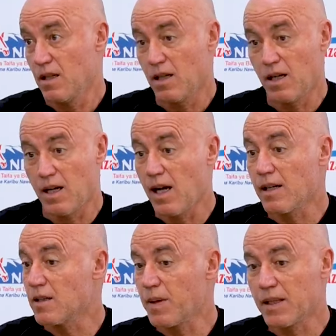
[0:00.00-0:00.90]
I
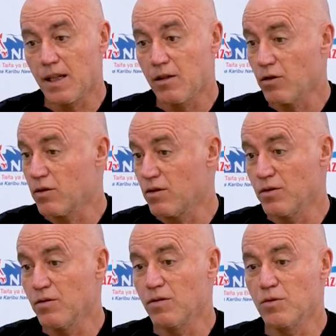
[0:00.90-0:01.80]
respect a lot.
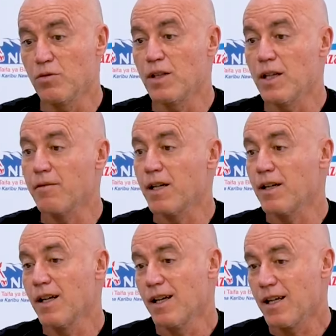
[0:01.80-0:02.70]
You will never
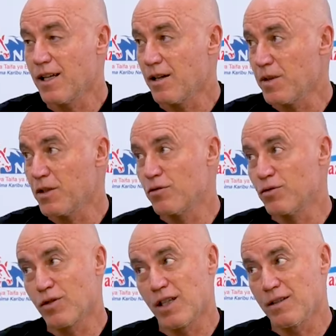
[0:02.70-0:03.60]
hear me to
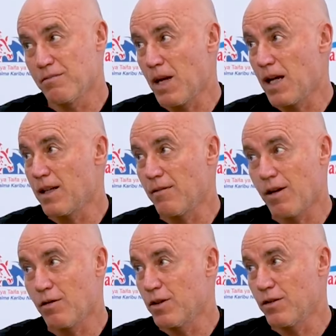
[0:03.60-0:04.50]
talking bad
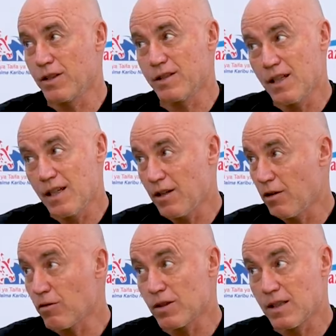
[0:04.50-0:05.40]
about the other team.
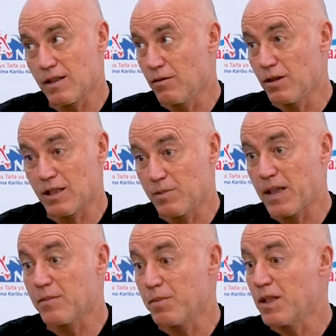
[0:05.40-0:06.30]
Always we
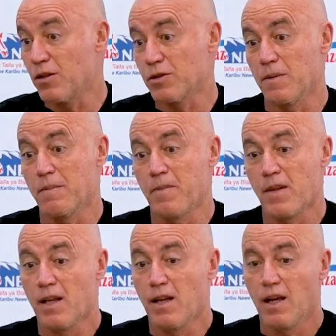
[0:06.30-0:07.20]
respect because
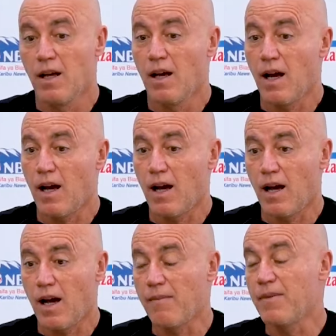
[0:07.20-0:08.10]

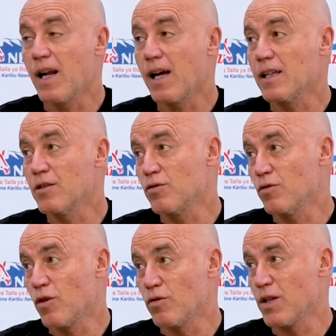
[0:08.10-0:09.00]
I'm lucky to
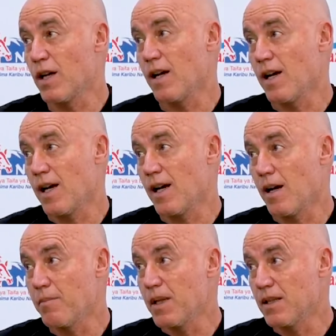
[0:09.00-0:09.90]
coach
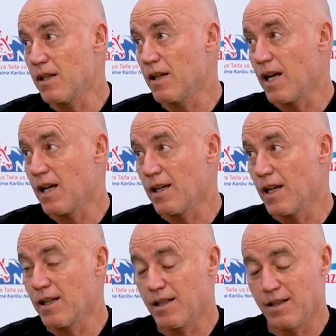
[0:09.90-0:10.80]
a big team
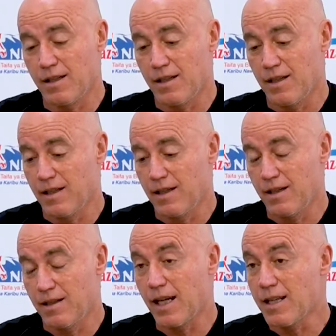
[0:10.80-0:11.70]

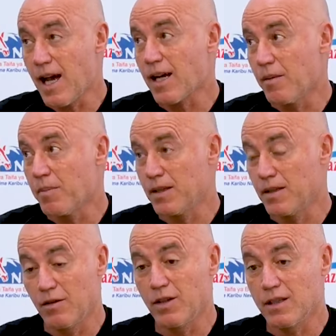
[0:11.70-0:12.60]
like Yanga, but
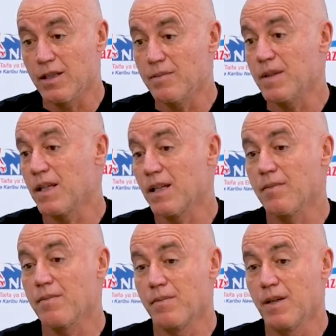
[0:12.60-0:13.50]
the other team, they
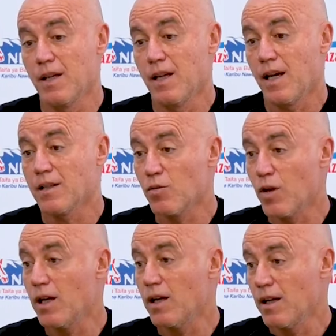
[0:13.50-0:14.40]
have as
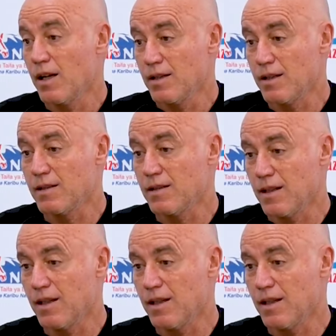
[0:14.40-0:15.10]
well this